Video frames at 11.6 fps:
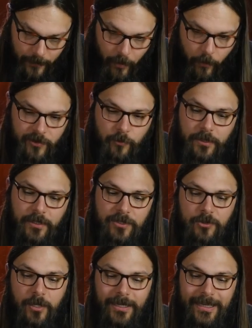But what's really
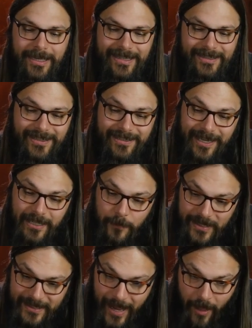striking is the
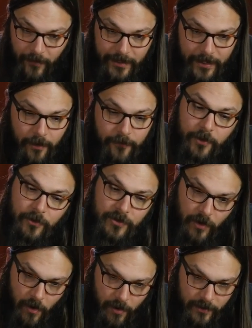sentimentality of their
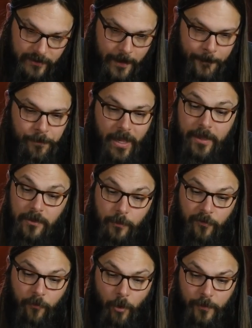songs and their
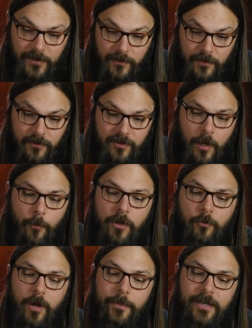performances,
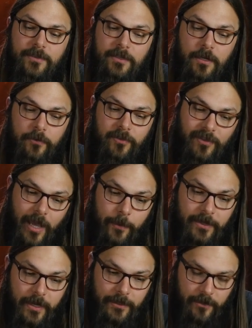somewhat reminiscent of
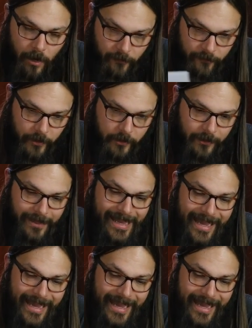Simon and Garfunkel.